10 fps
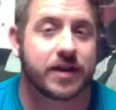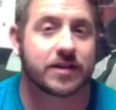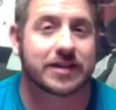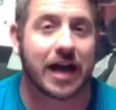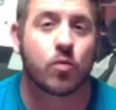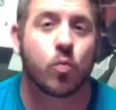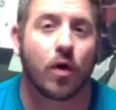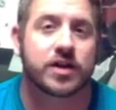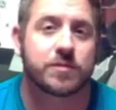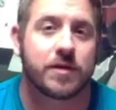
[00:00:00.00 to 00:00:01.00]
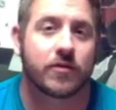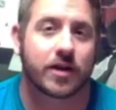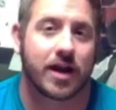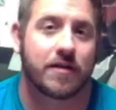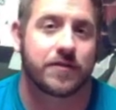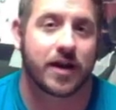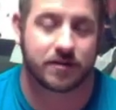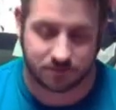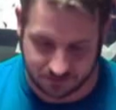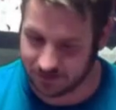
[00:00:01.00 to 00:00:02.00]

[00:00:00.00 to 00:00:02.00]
because I want to be able to have that